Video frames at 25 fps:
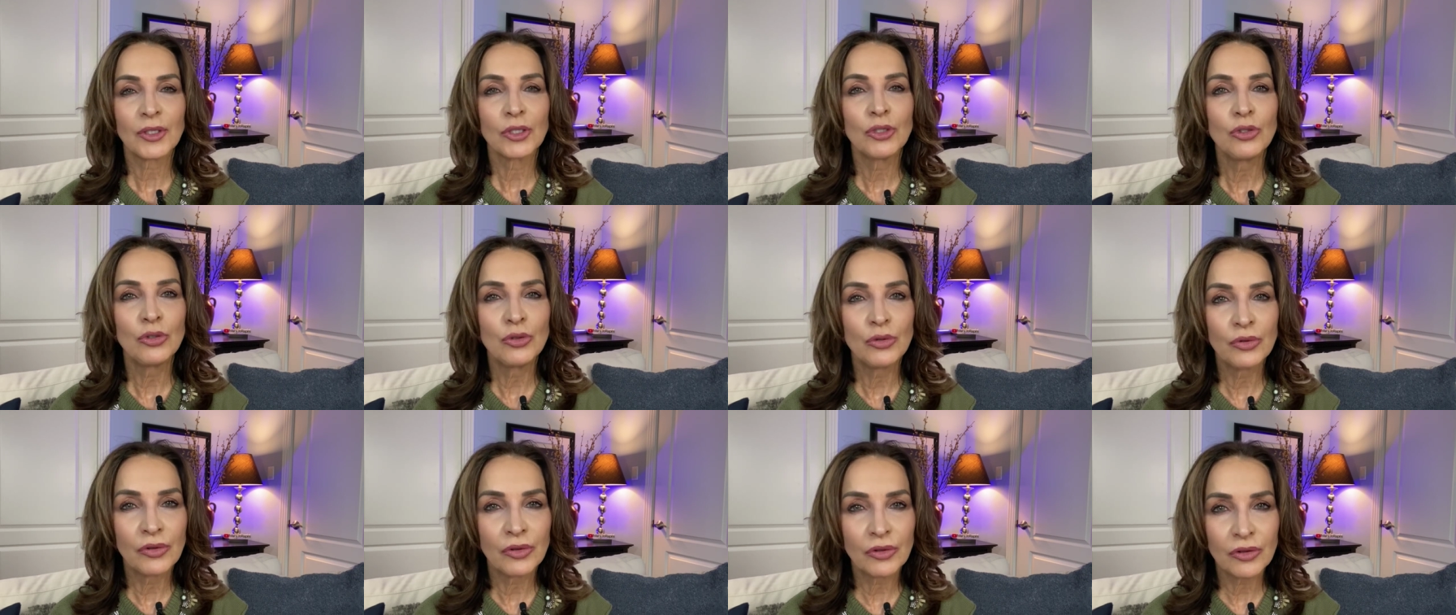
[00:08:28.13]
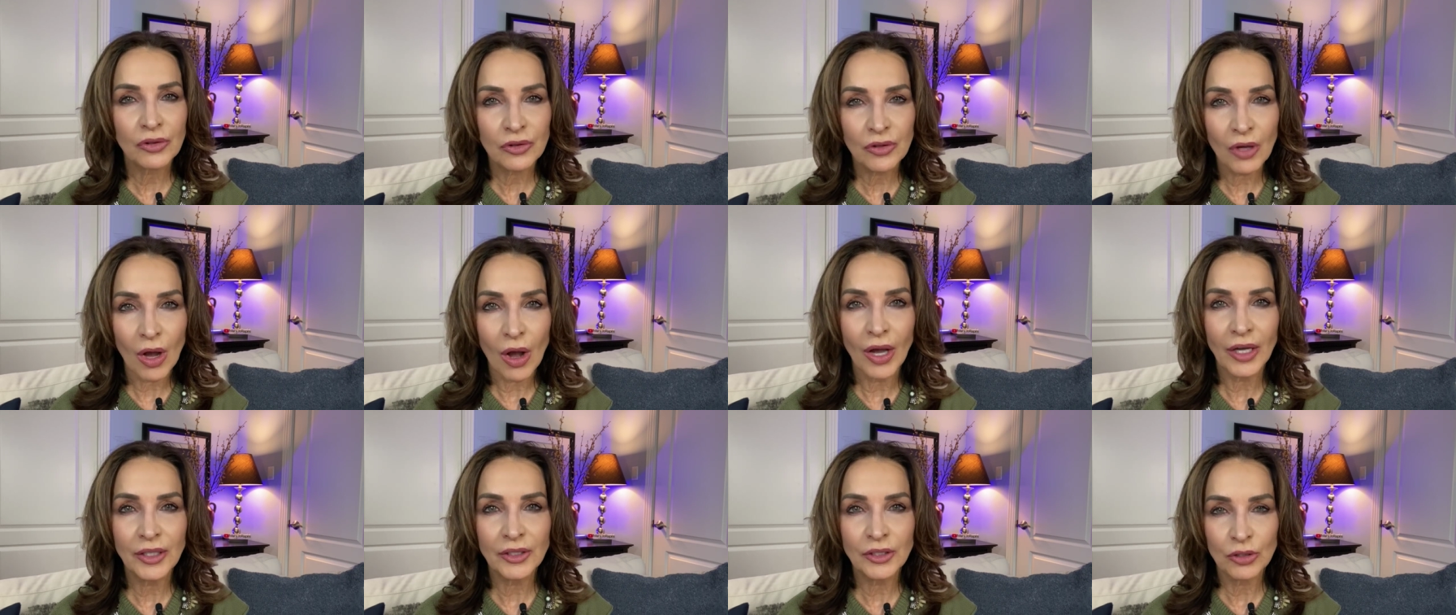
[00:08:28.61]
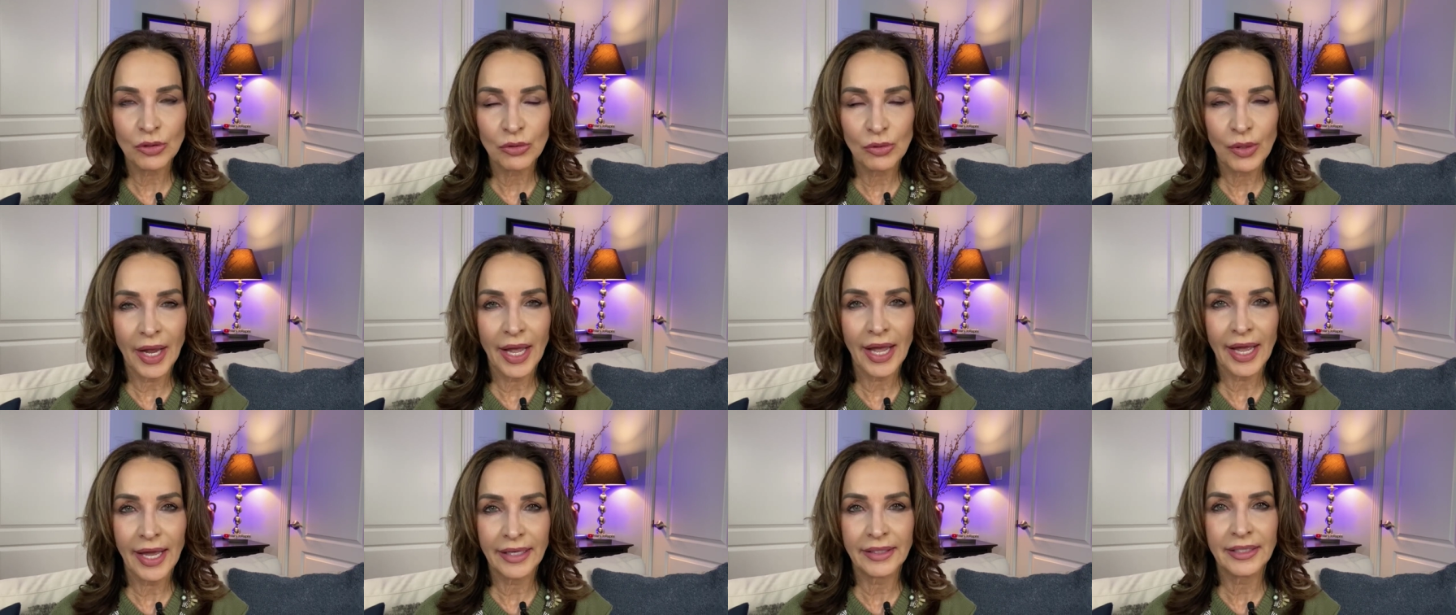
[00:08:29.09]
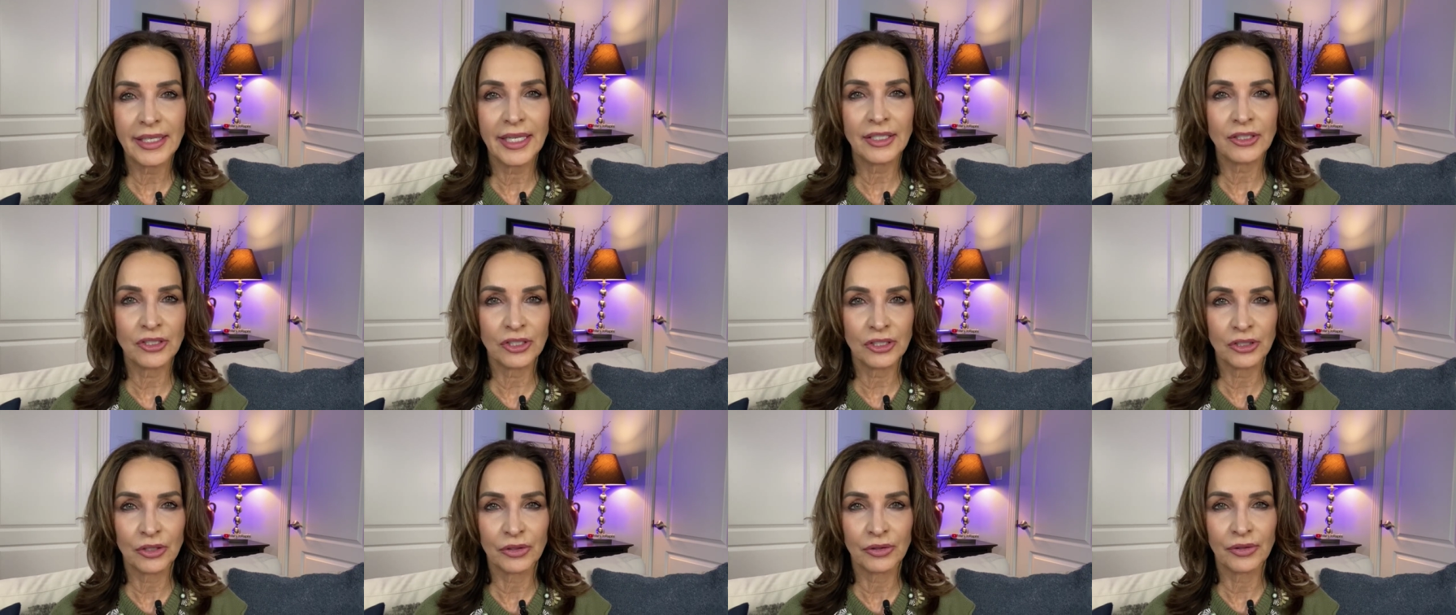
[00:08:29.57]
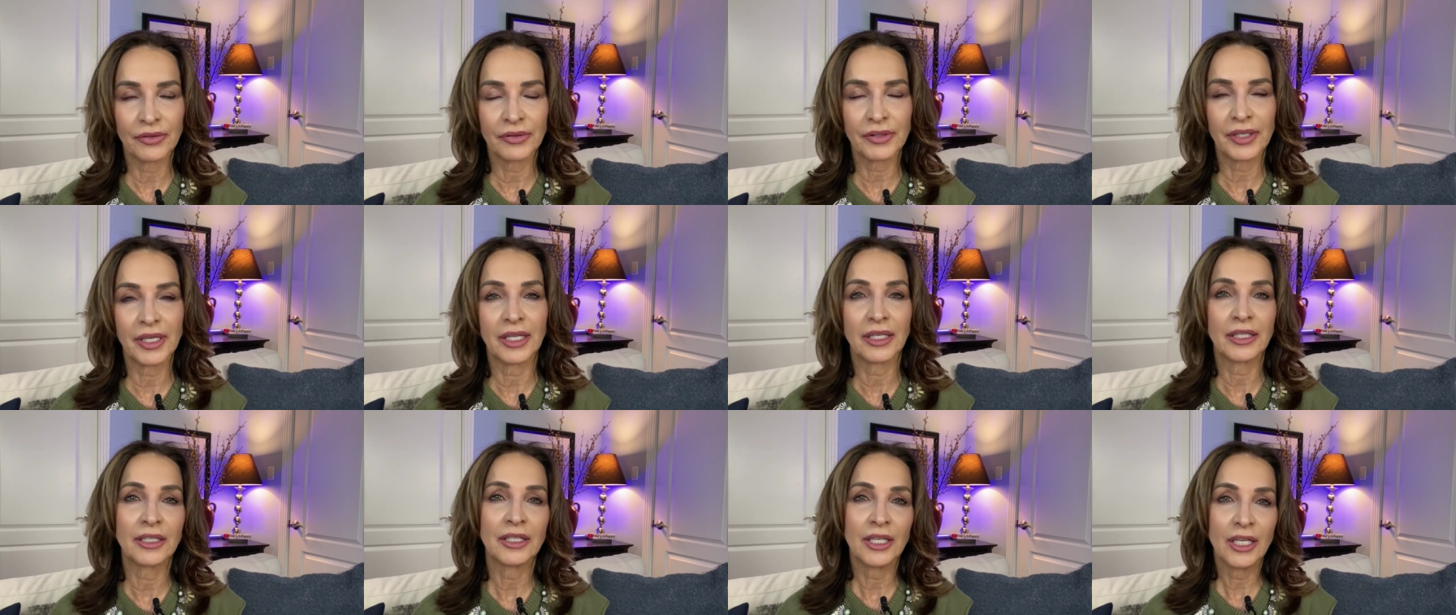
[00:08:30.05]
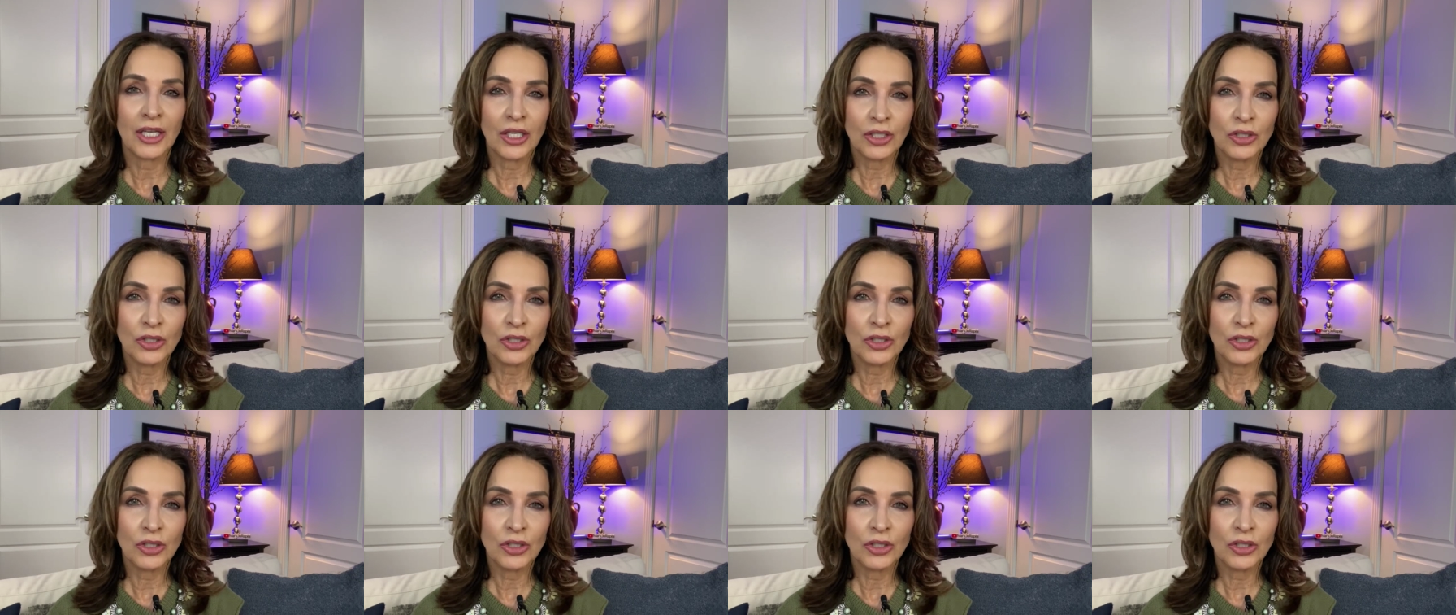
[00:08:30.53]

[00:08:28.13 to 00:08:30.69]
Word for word: You thought you had a sure thing.